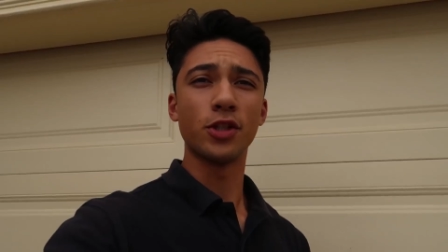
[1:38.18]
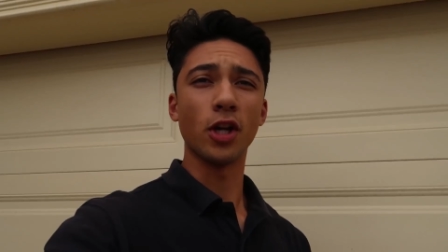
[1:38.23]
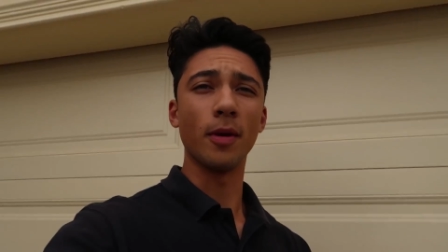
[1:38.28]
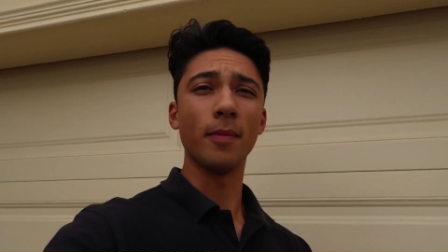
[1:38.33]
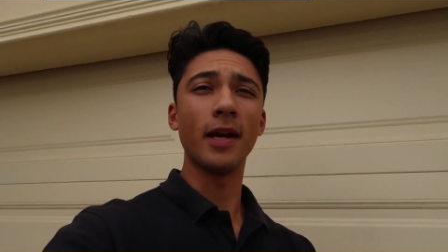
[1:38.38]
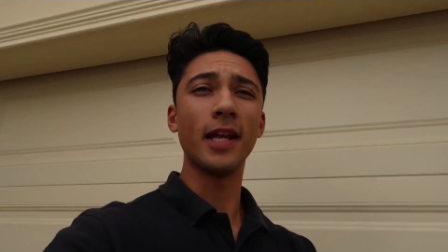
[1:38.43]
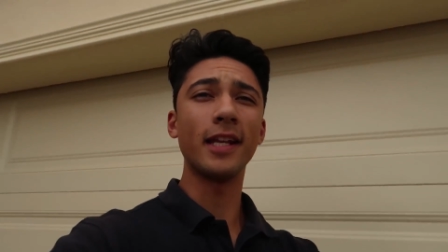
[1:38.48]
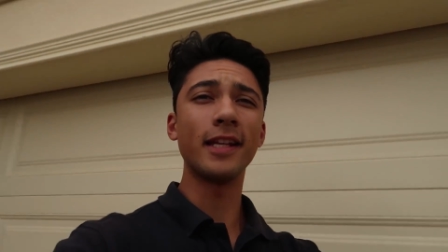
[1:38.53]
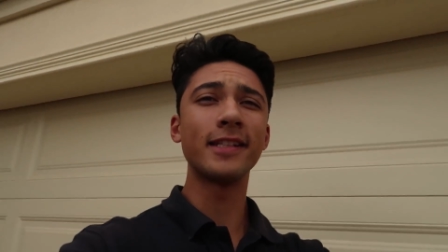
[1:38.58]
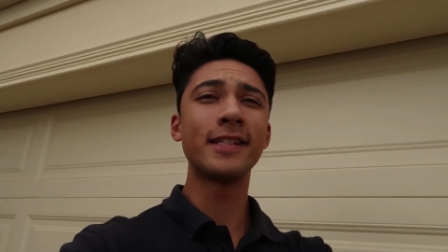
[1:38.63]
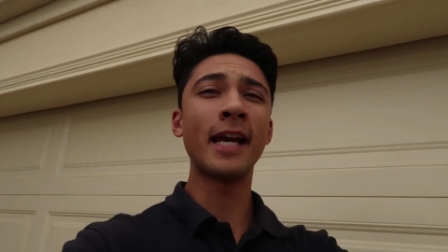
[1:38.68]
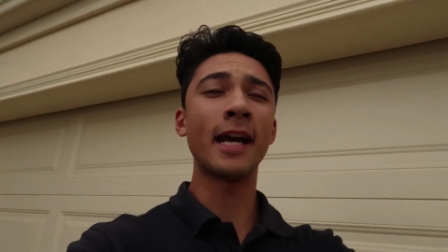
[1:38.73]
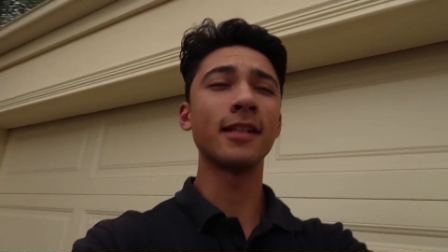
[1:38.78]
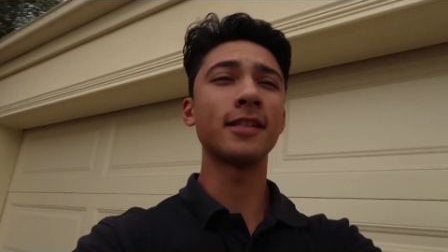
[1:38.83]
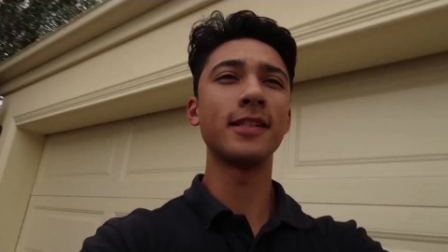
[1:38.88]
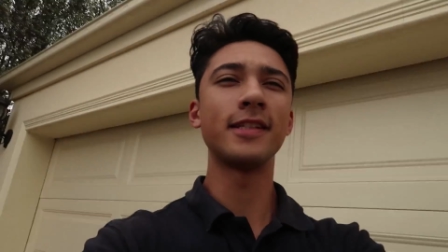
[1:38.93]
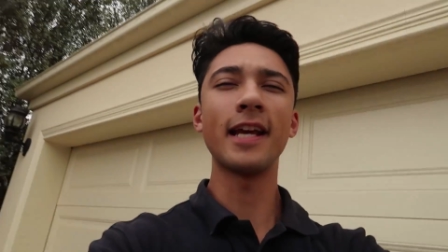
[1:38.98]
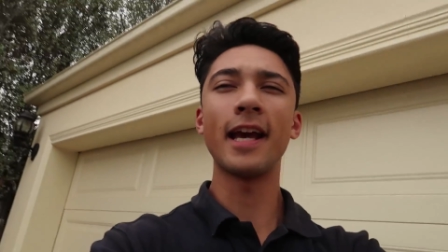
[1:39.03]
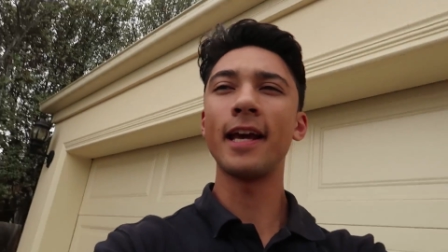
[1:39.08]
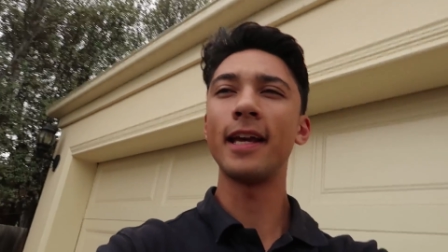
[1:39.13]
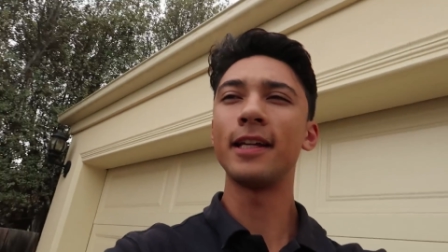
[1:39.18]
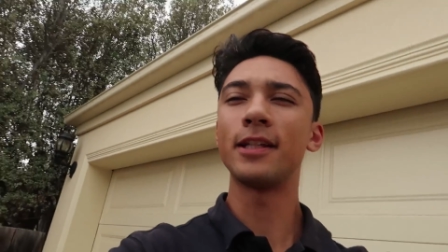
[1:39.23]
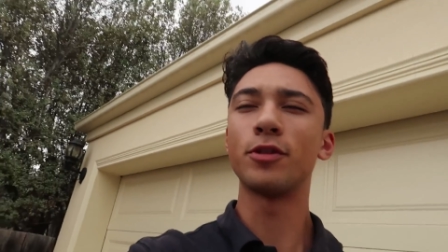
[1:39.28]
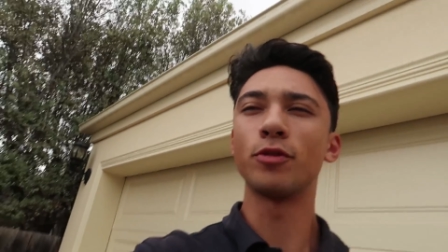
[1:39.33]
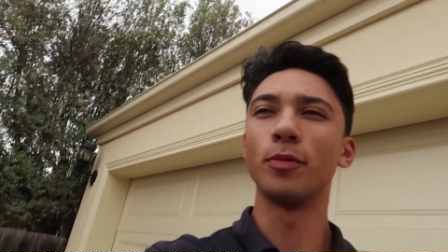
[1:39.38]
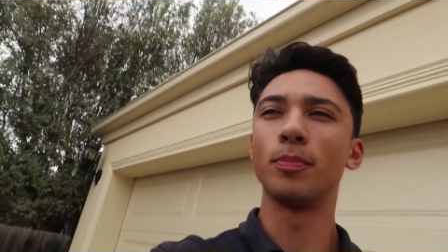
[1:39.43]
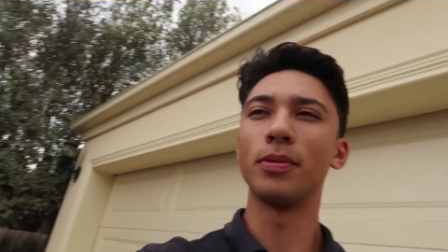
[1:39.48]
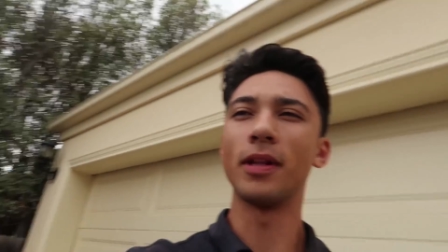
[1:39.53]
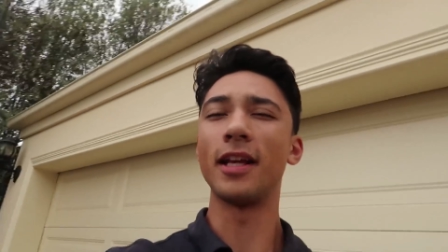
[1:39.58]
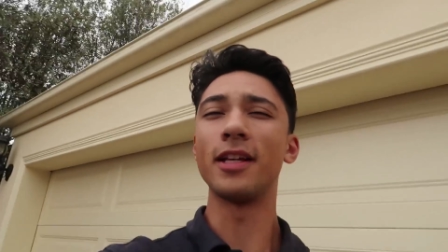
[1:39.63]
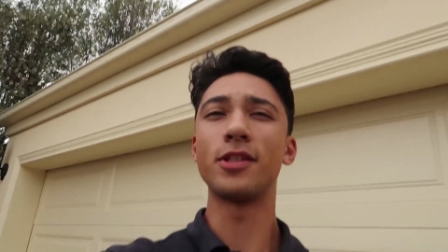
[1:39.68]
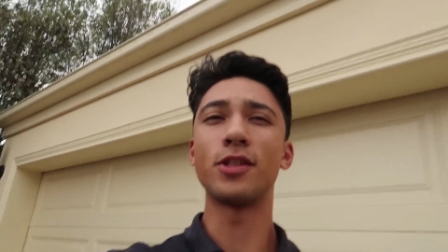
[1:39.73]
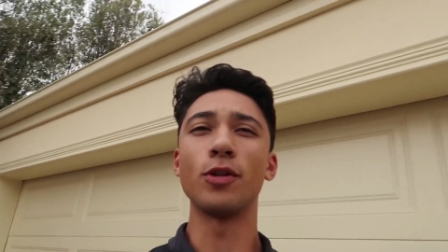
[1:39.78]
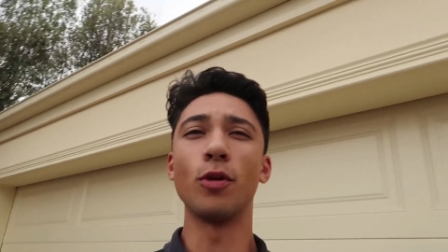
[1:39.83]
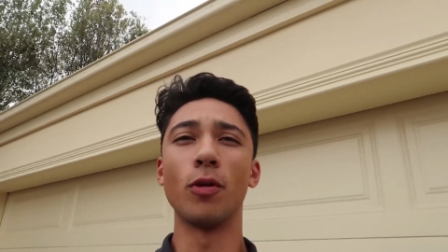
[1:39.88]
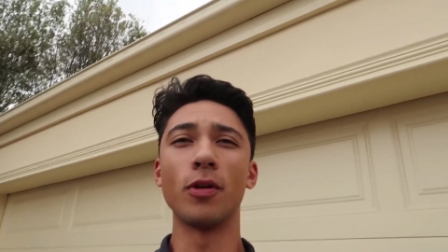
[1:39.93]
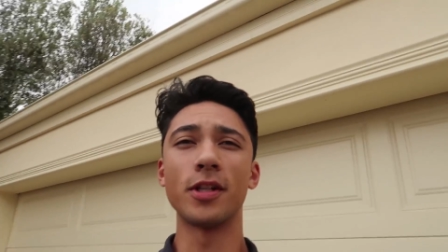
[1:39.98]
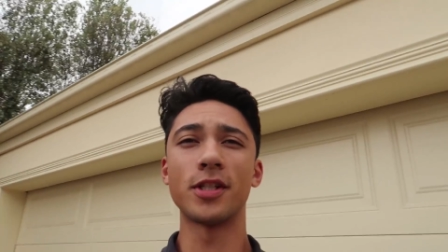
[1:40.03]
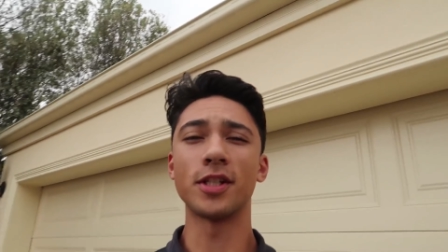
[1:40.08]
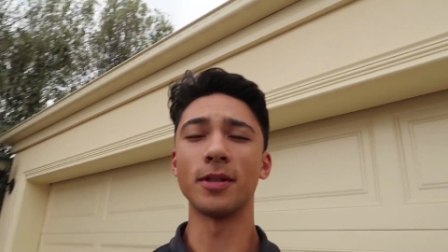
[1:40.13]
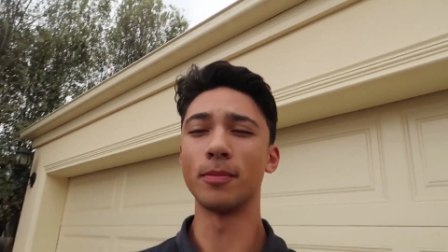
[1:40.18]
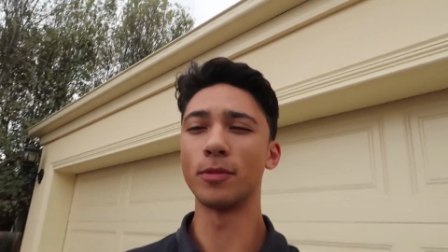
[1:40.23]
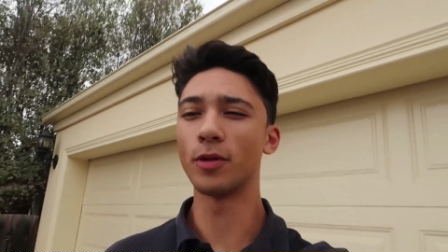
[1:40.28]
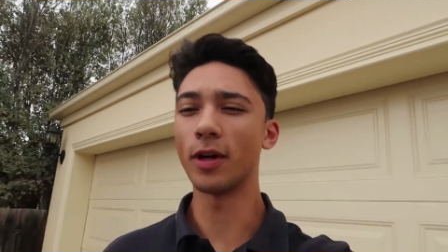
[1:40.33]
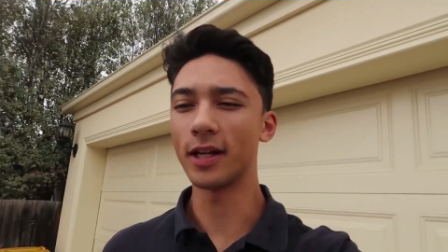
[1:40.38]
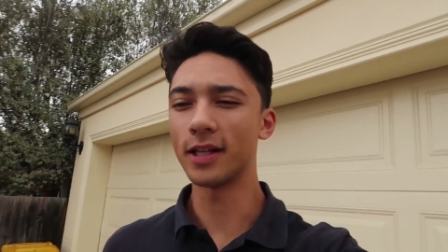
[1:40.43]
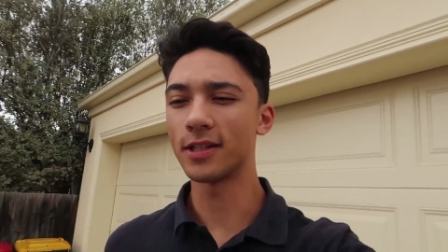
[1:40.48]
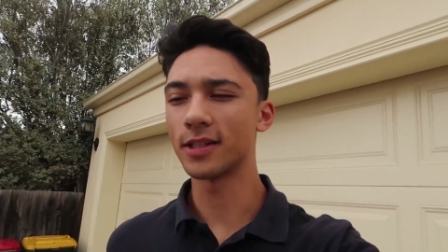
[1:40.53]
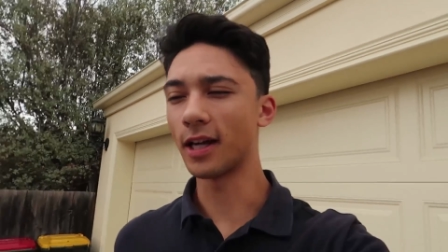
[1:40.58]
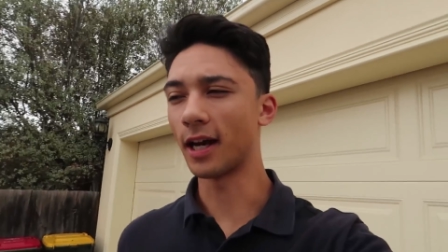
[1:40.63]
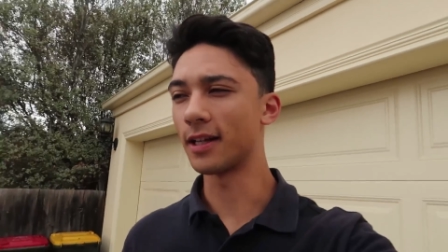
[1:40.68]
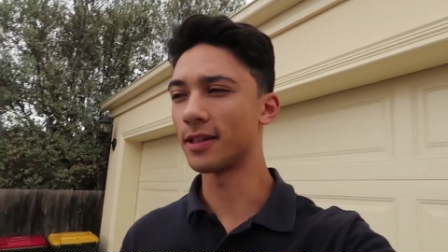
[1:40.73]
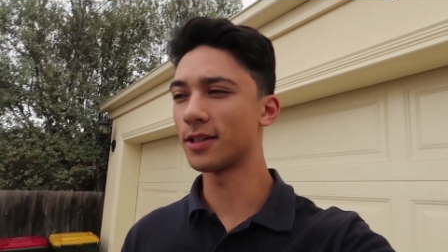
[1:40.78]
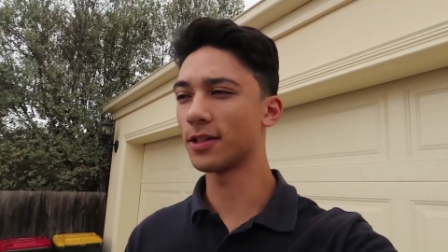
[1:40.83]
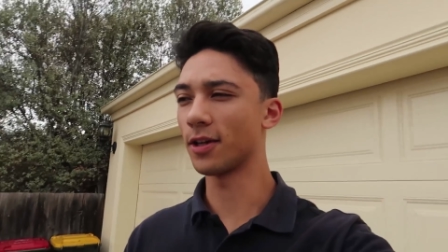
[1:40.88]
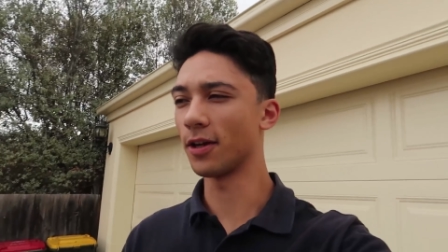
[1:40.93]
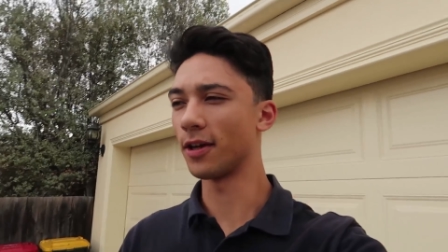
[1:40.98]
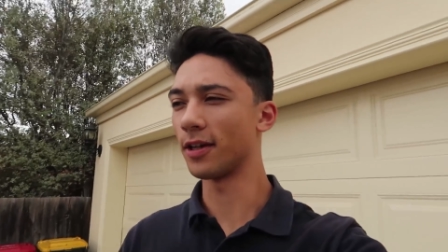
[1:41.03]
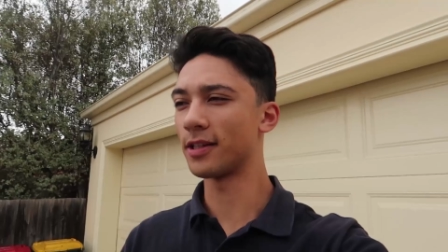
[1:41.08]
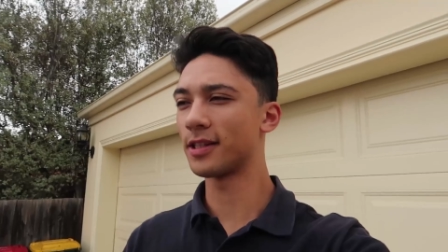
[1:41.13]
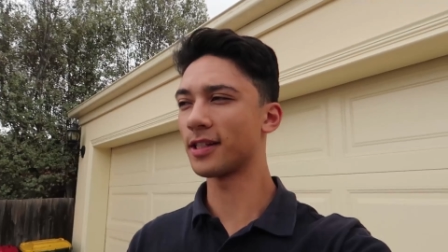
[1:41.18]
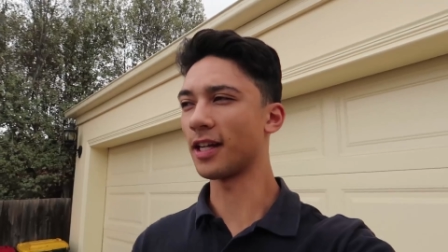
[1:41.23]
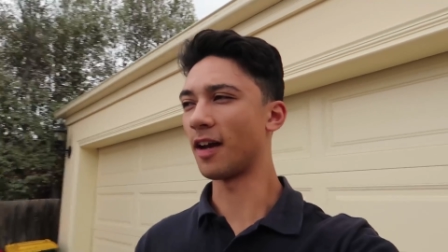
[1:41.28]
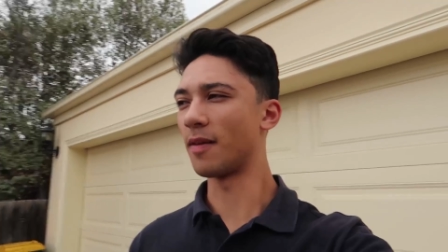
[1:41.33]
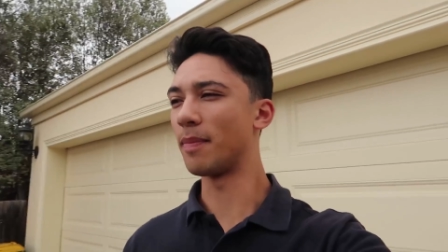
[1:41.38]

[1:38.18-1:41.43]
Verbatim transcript: So I'm heading down today to a place to order some GReddy side skirts.